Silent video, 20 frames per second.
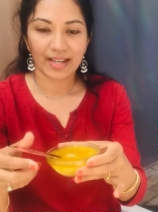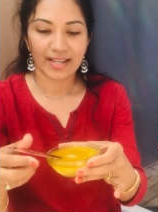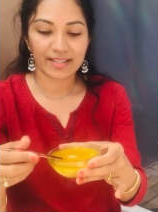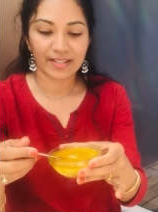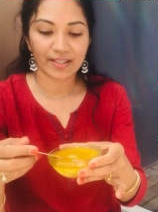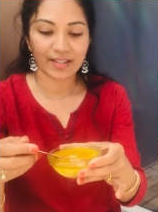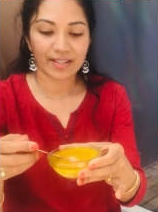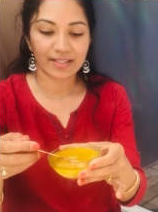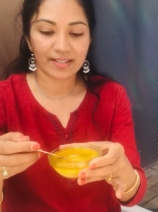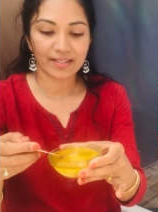as
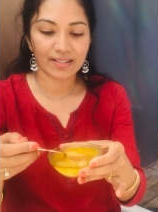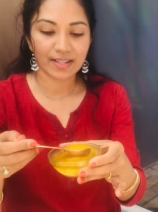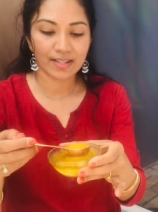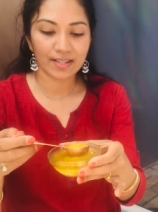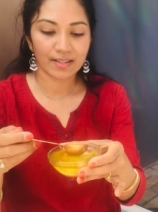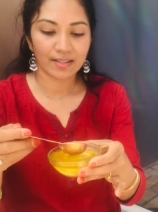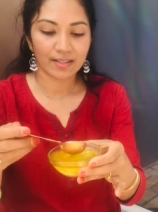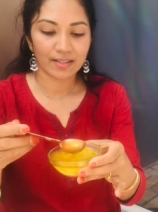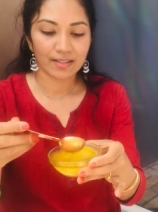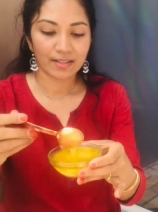you can see
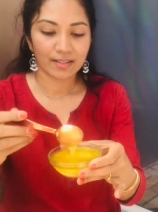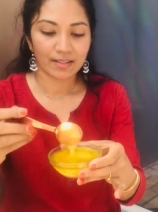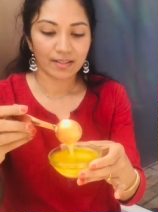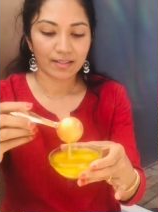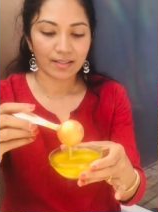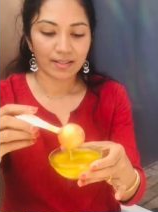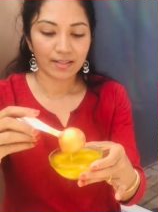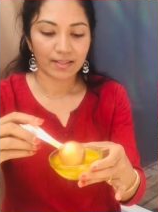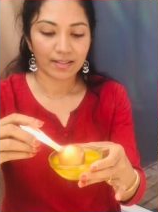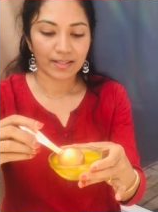
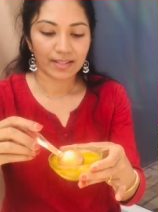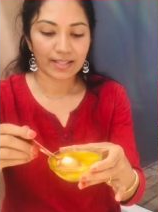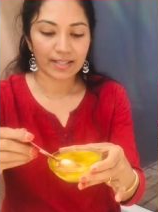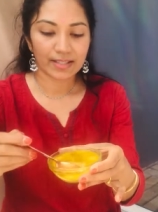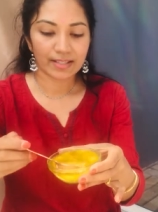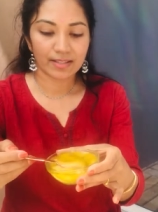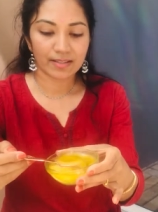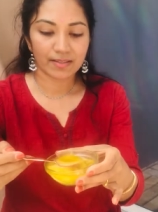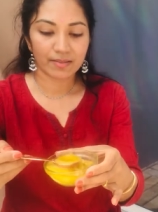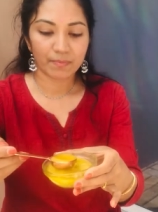
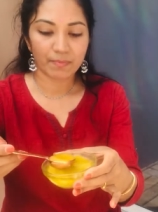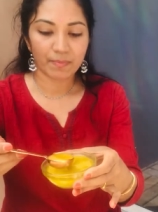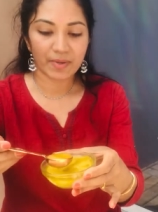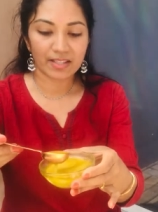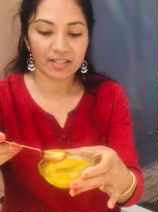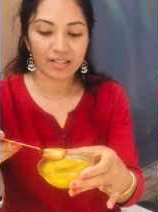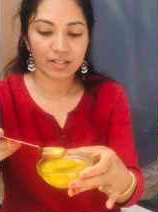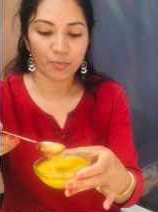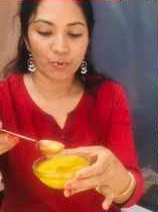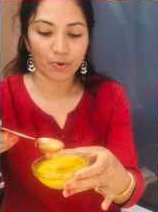it's
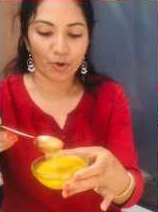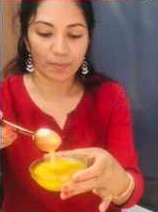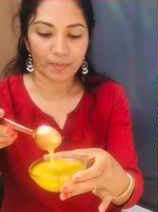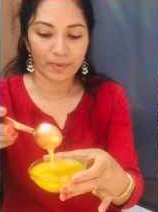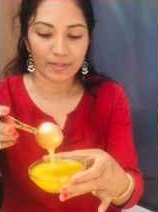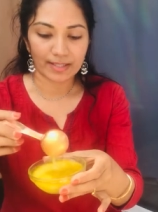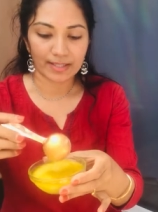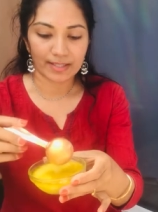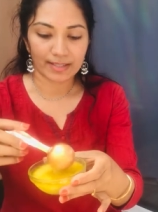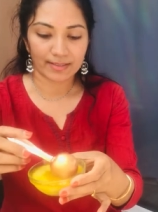mixed
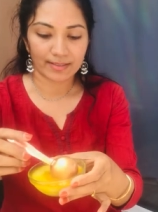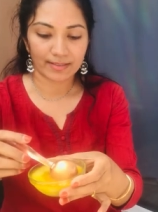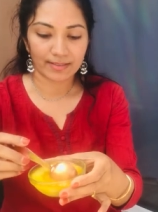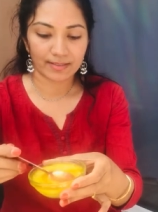properly